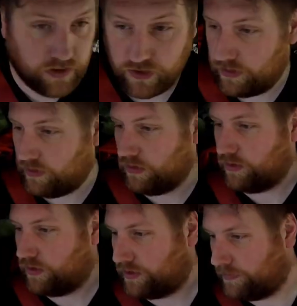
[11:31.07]
Good
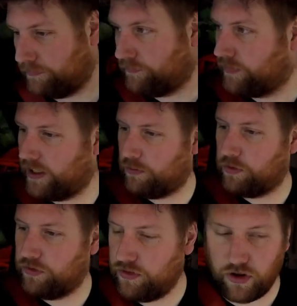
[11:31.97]
lord, that
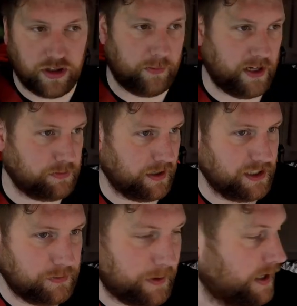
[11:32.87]
was not the best place
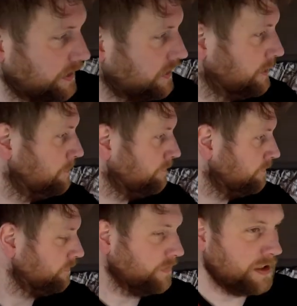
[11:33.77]
to park.
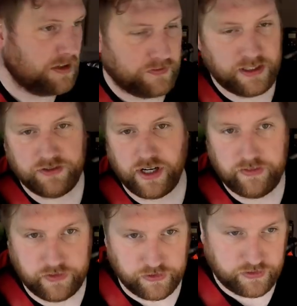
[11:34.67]
Van
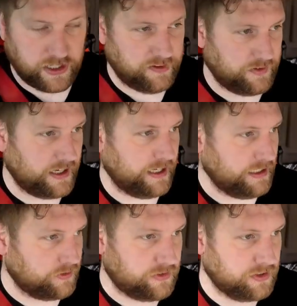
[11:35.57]
drivers, I find,